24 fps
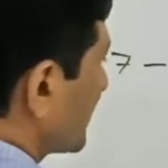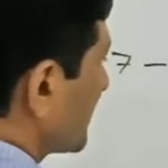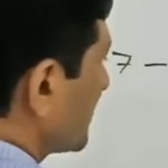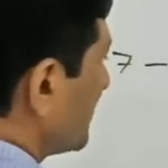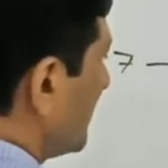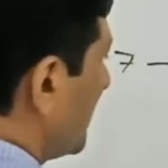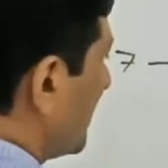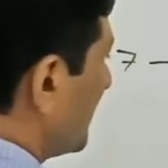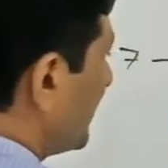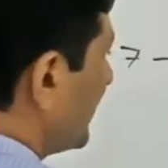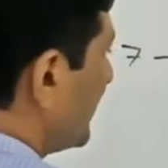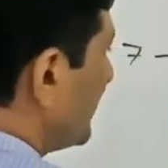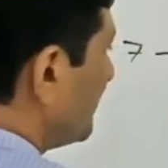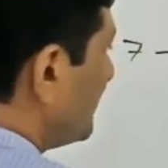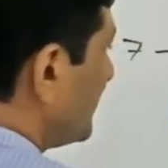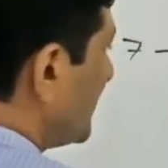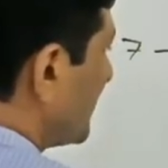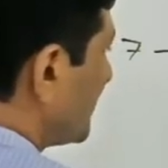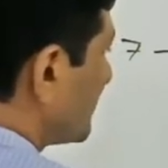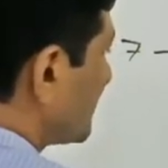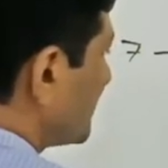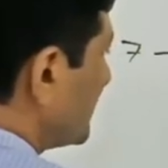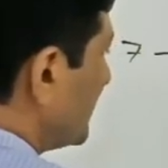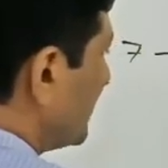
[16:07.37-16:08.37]
Already we
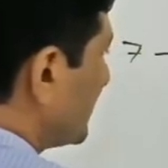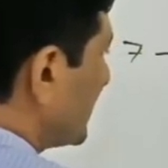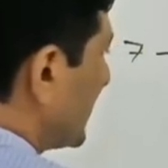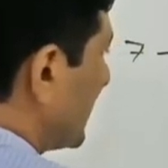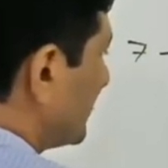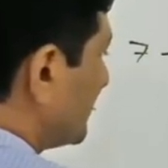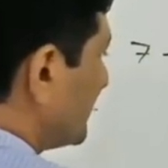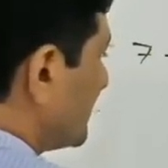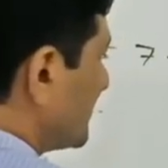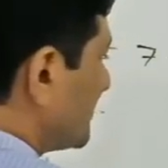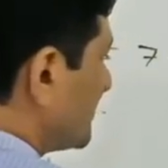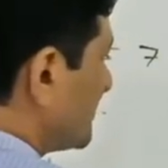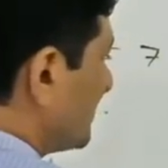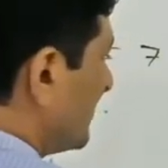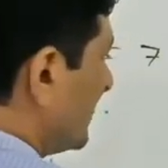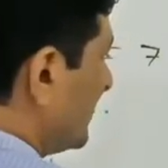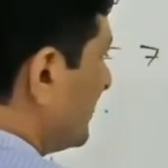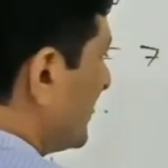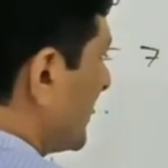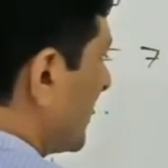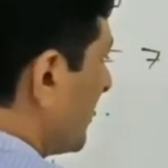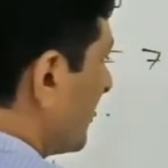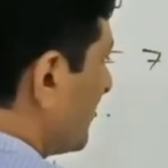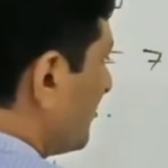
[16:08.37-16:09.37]
have seen that this will
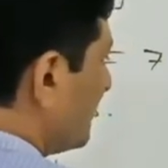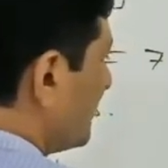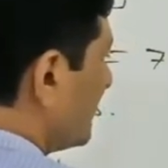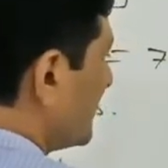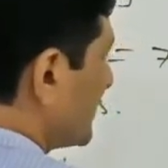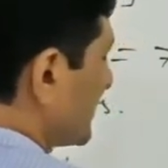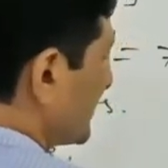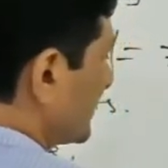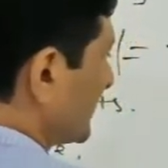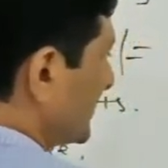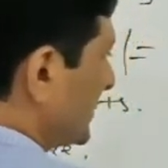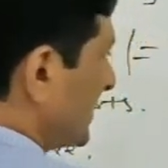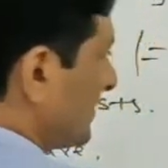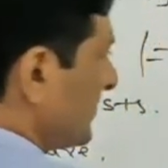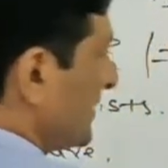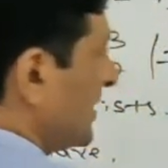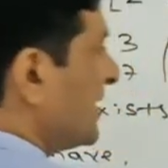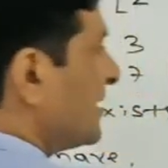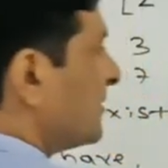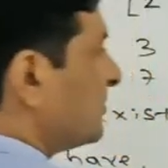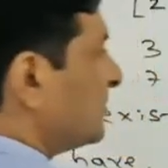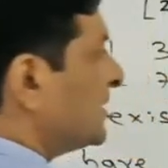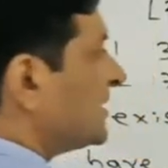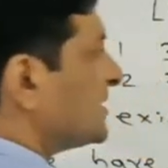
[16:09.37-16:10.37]
be our first step.
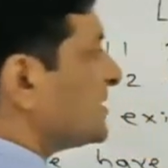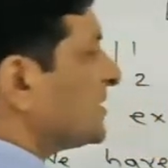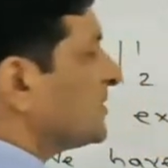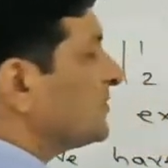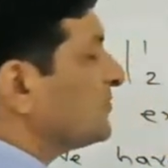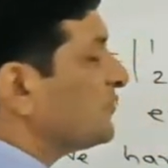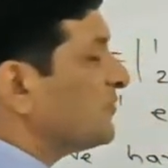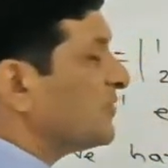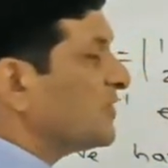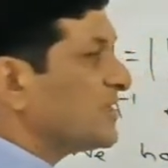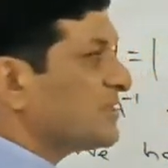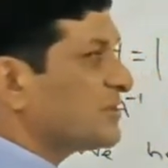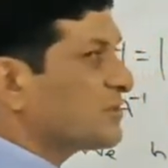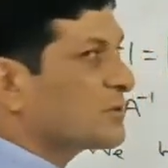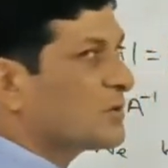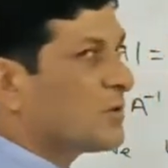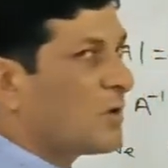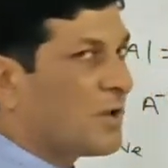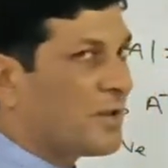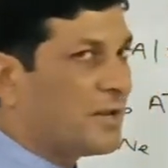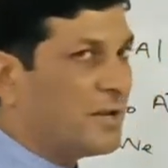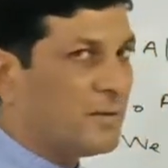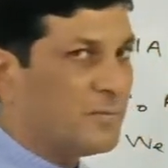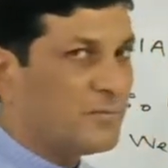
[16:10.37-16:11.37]
Means in first
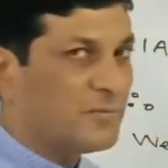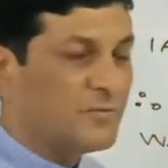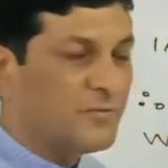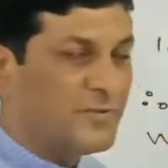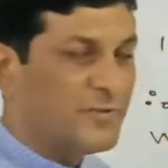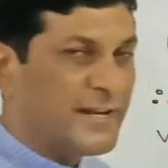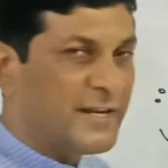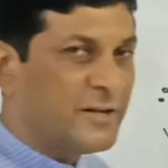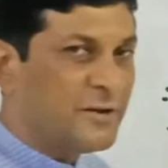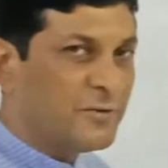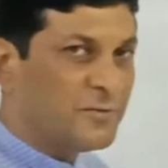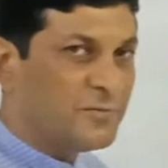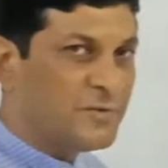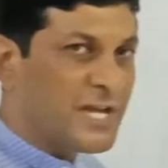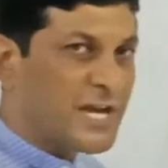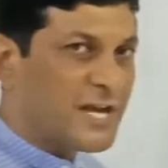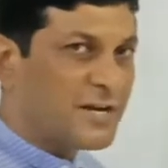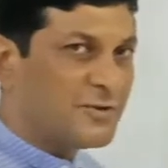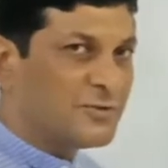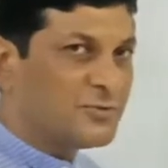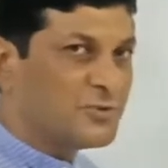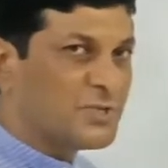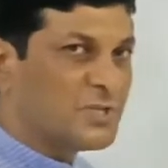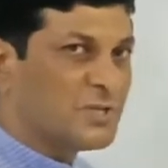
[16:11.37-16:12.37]
column, whenever we are
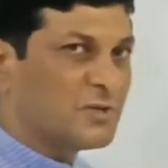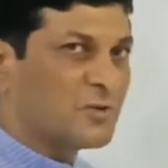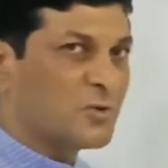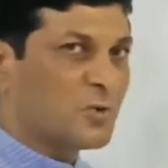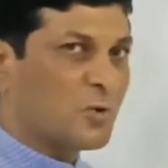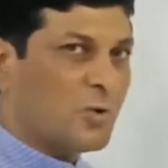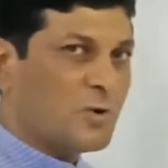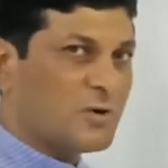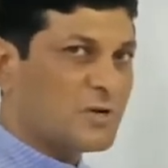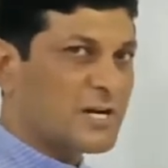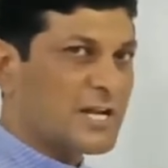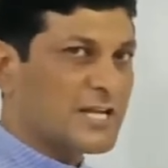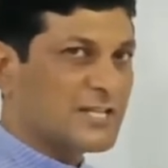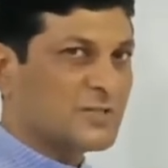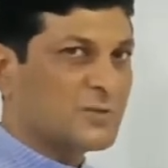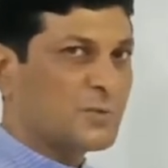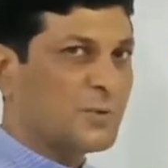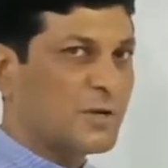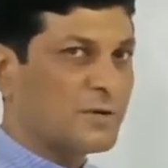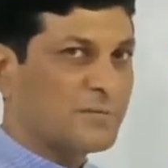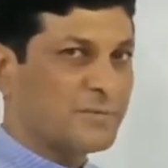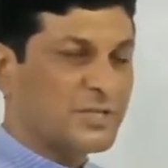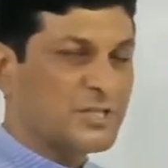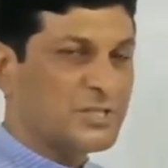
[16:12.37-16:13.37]
using row
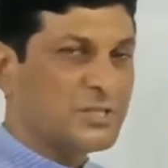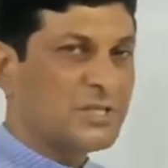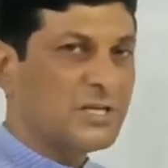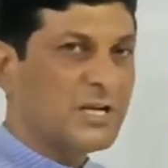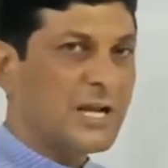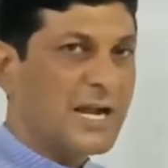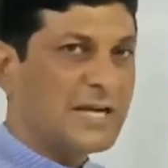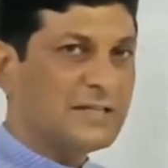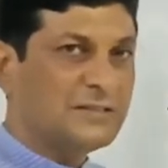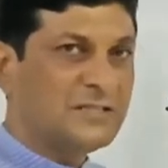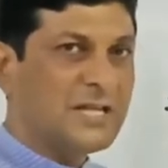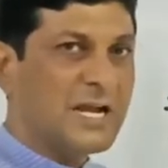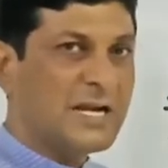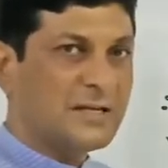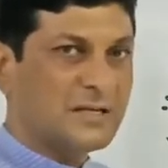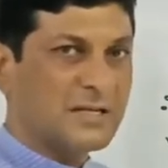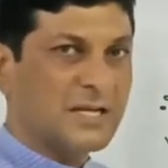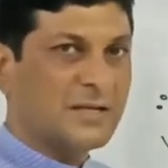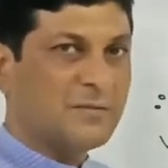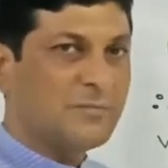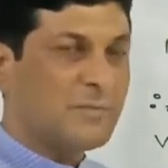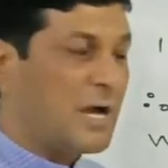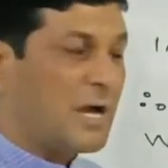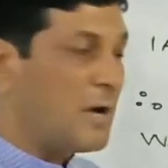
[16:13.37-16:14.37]
transformation, at that
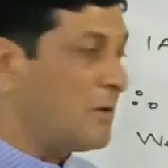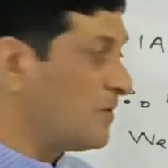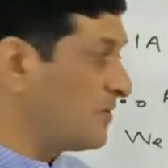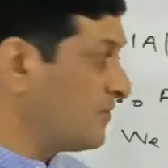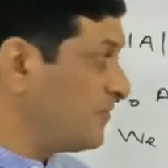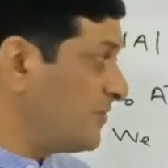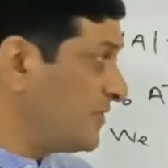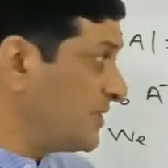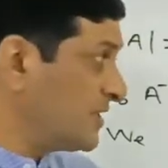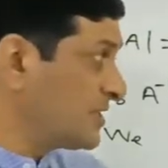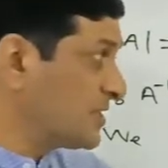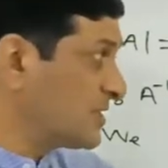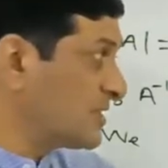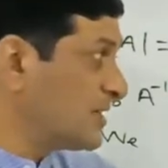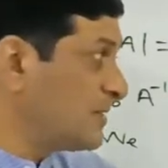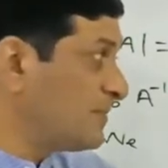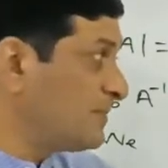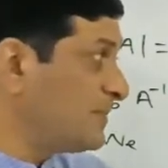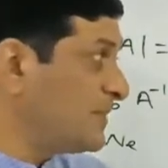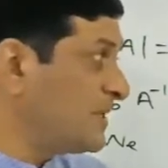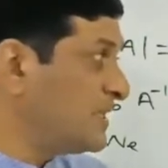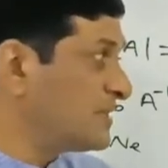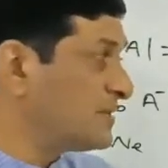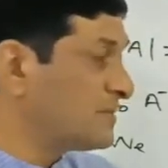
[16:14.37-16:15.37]
time our first
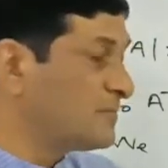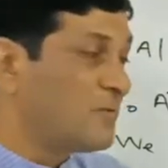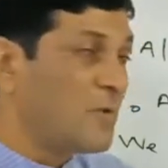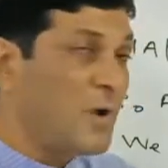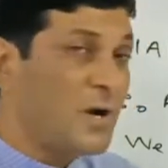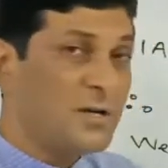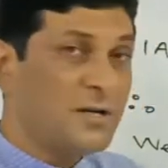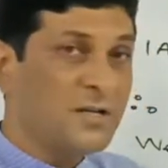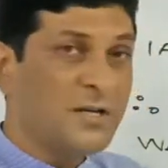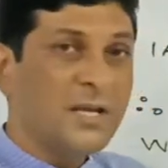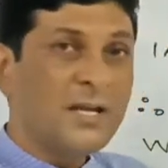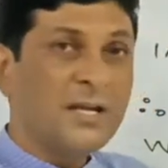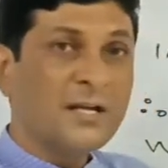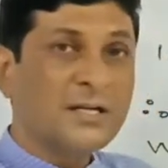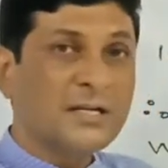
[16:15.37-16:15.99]
step is what?